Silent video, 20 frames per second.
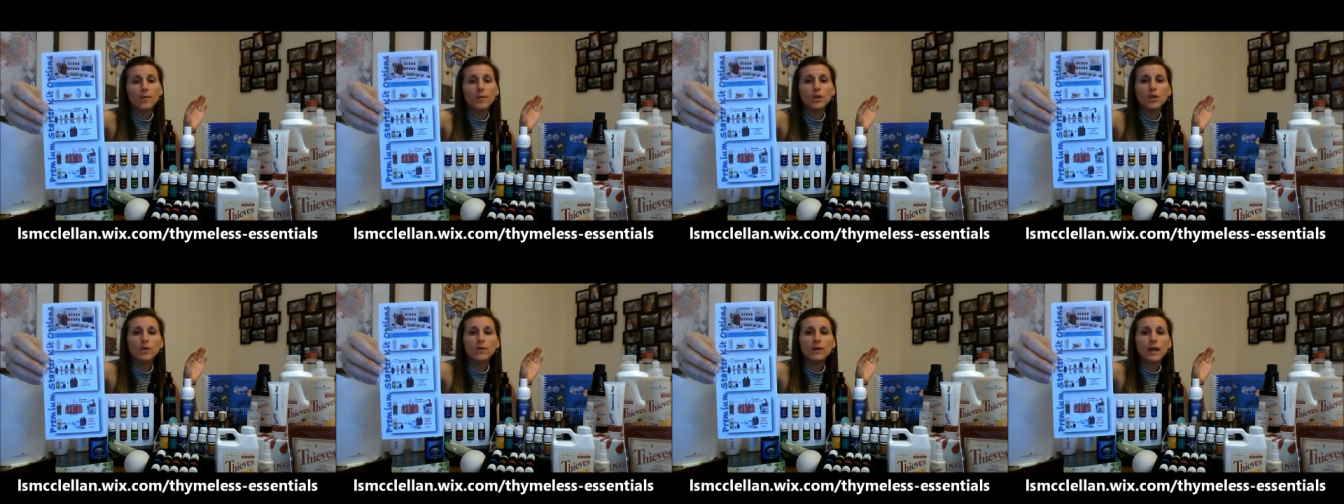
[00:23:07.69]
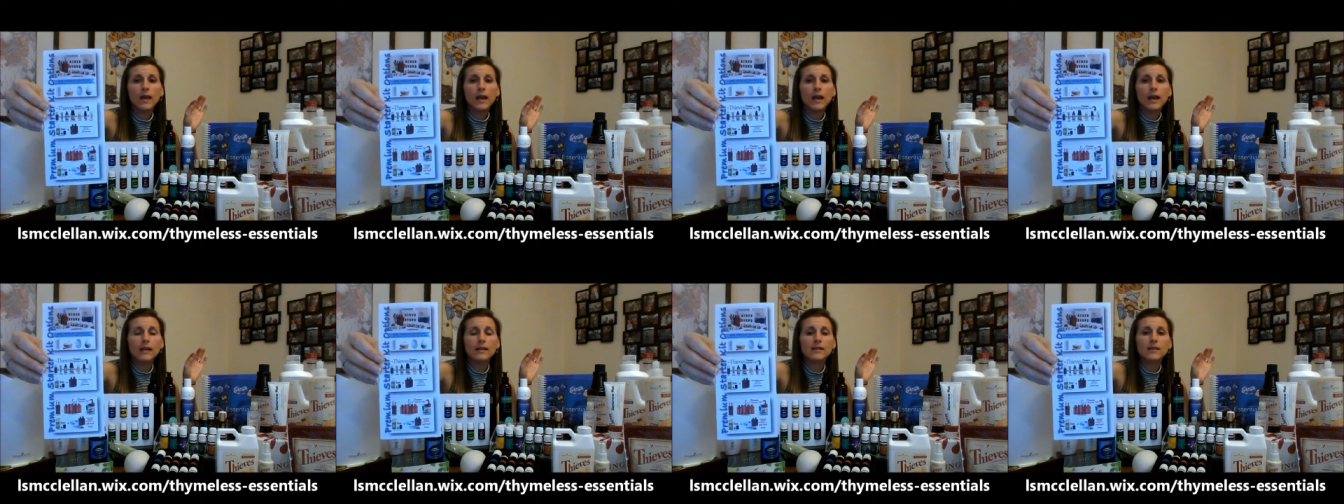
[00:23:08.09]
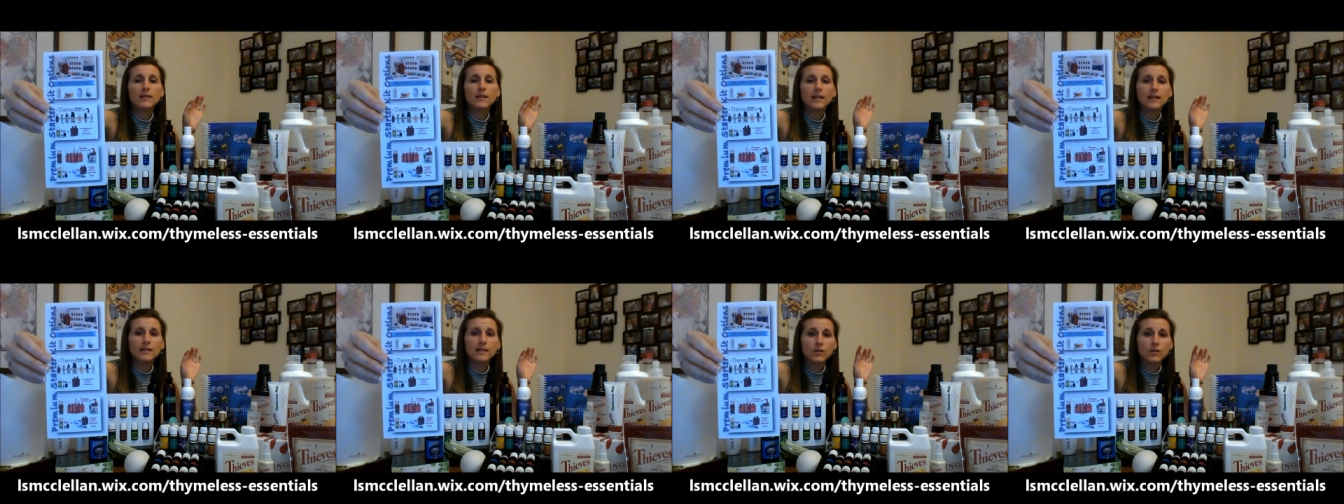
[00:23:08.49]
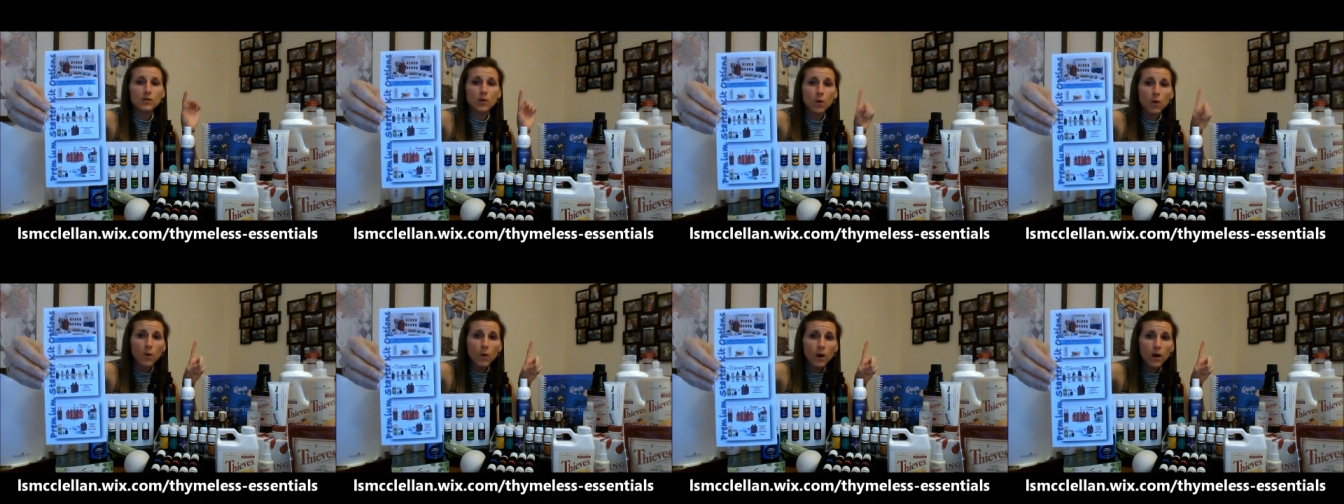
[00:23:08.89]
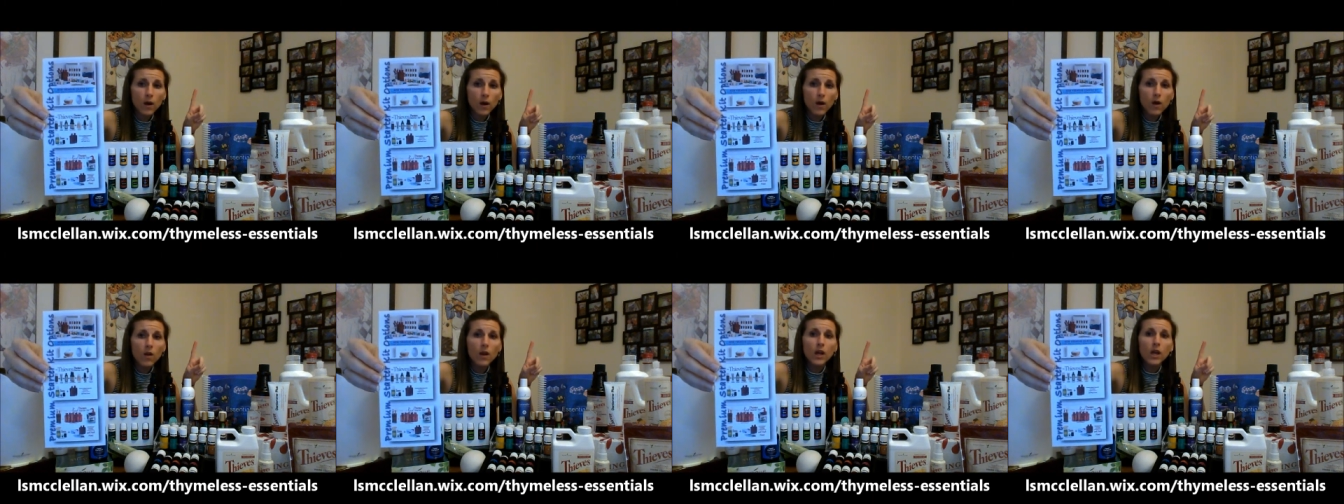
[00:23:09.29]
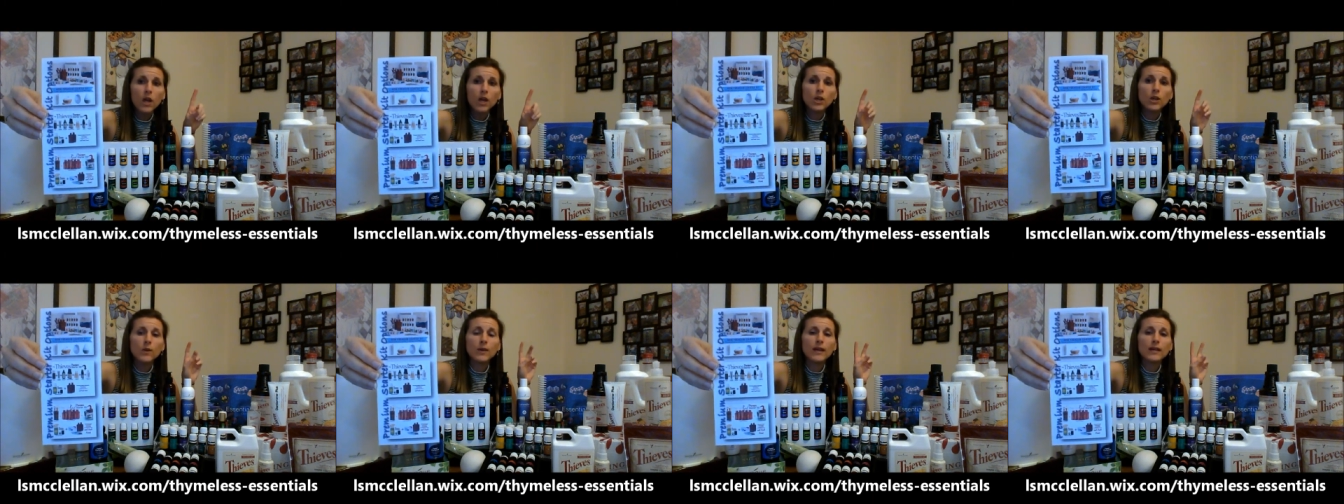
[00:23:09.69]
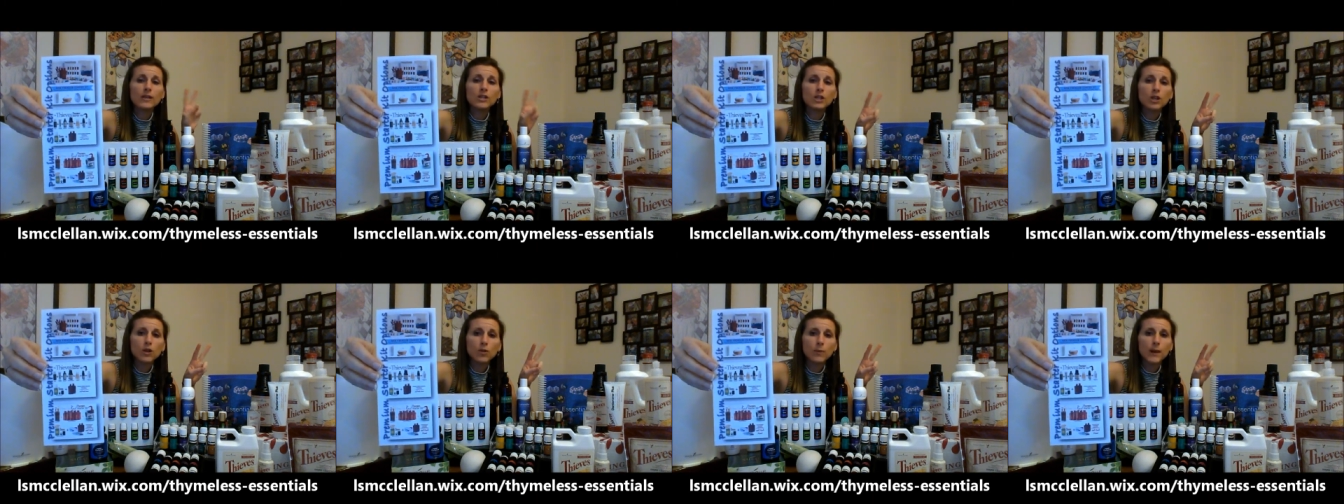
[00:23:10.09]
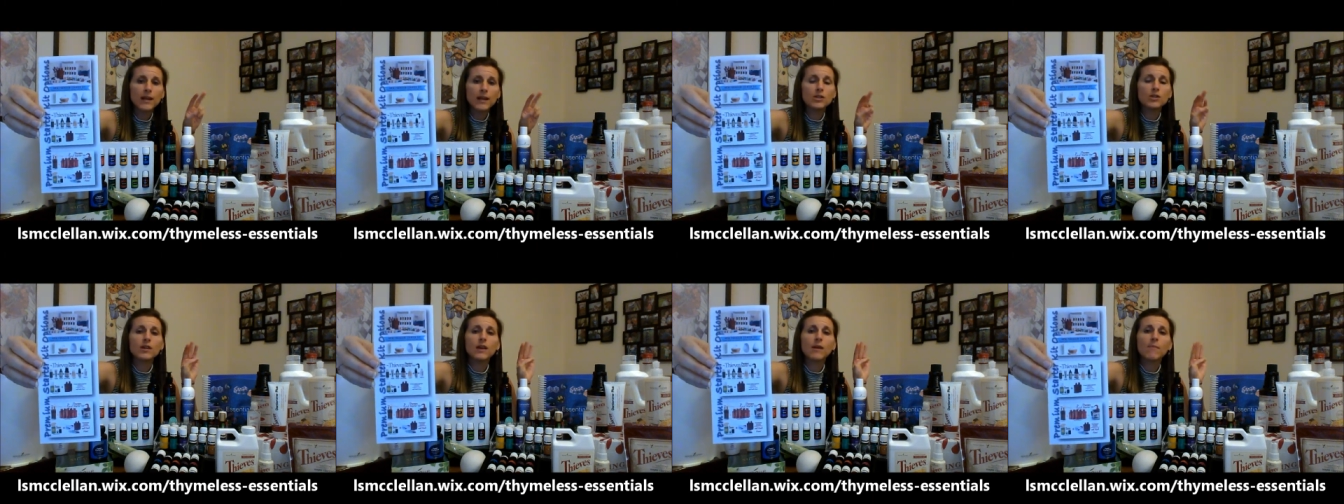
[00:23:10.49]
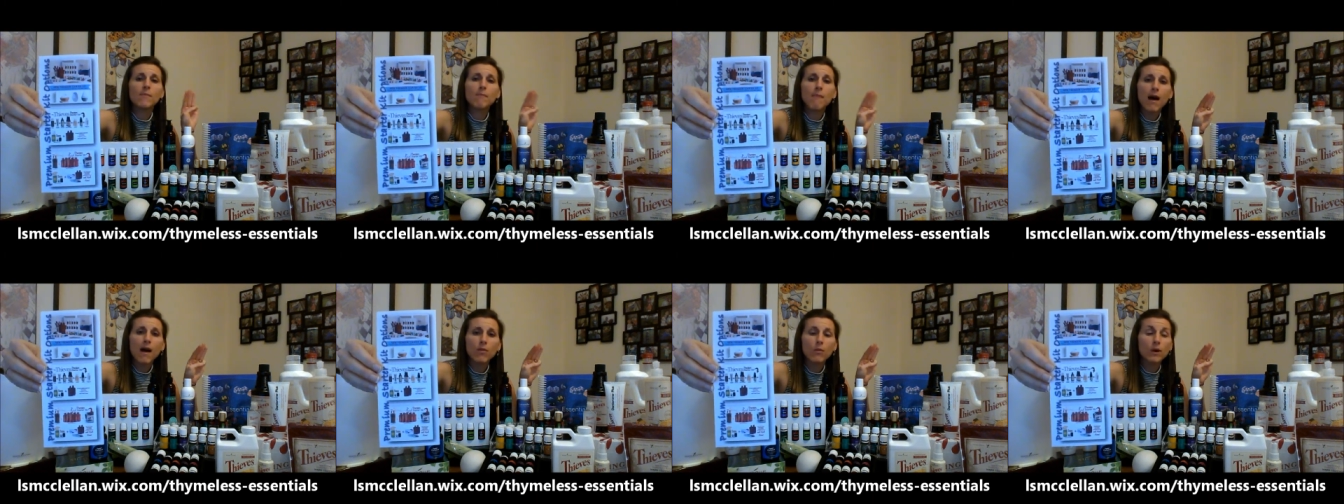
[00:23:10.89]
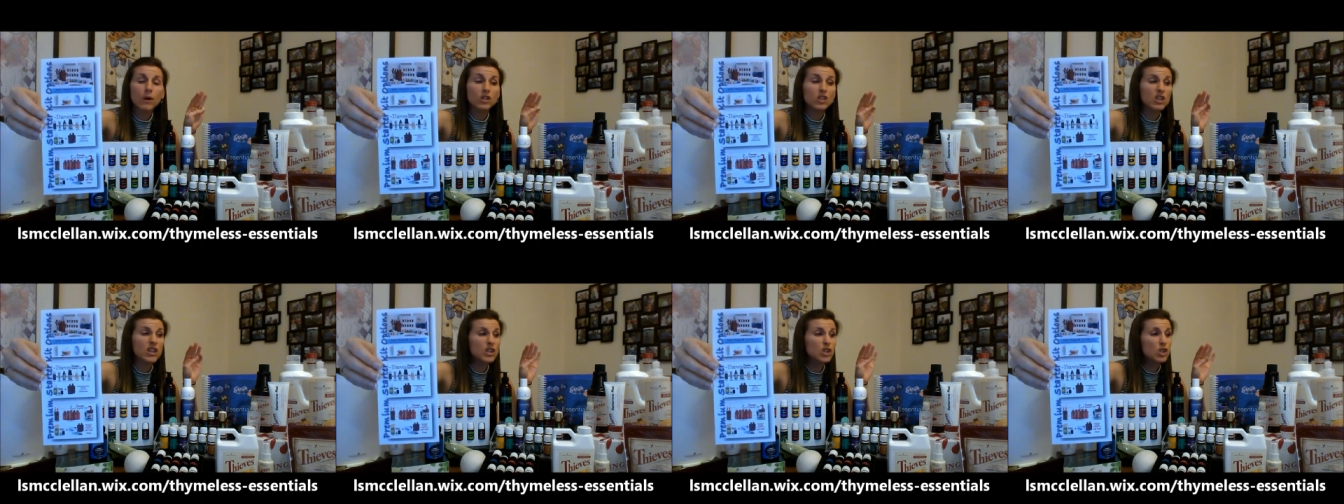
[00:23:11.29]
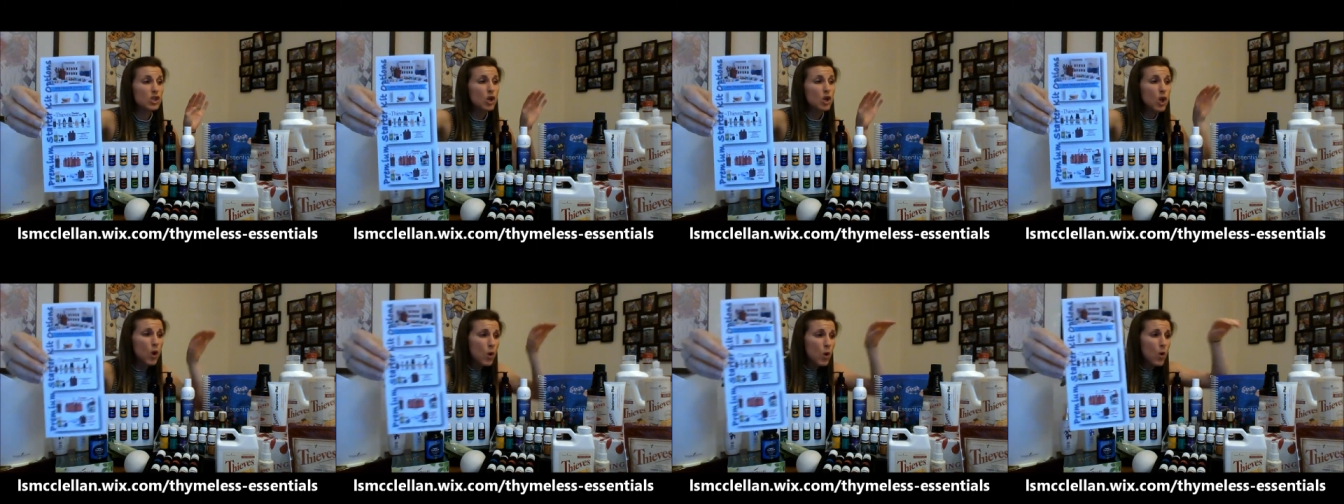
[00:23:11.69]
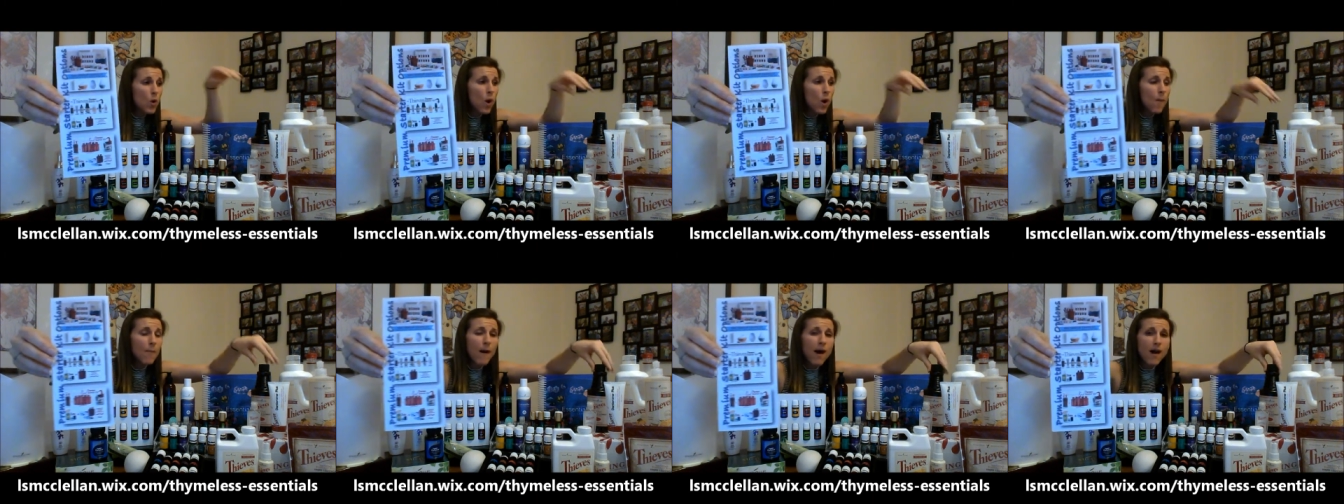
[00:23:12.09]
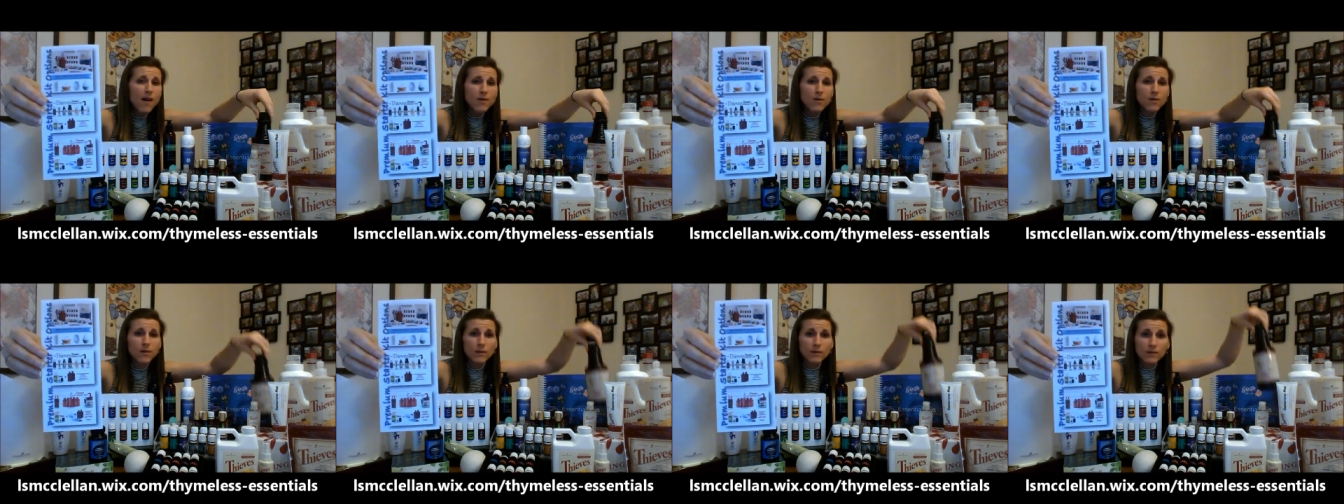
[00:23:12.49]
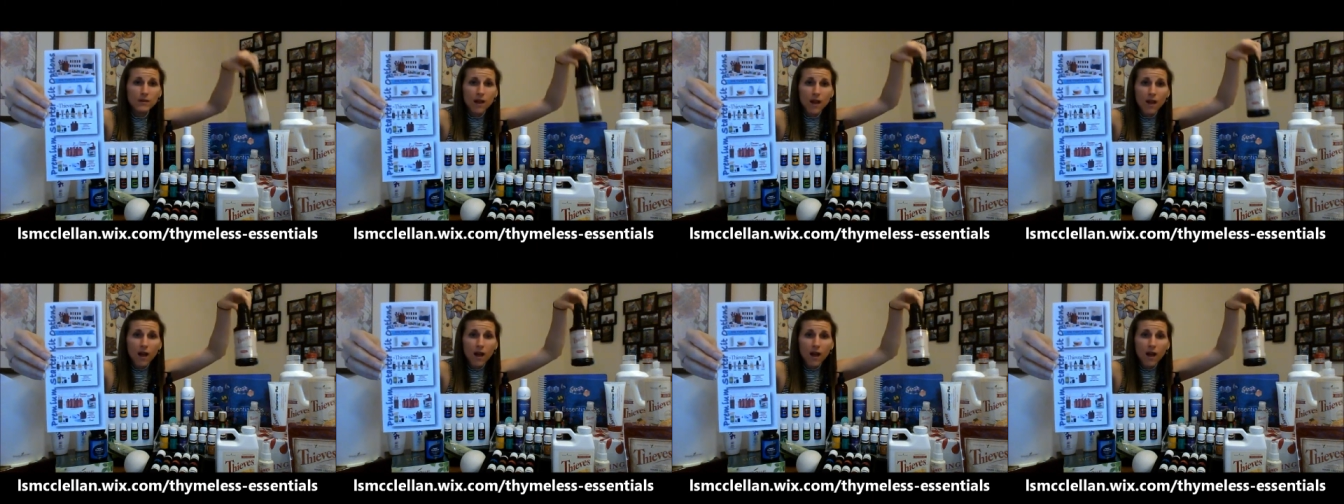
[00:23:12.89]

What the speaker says: You get the essential oil, you get toothpaste, you get mouthwash, you get 2 bottles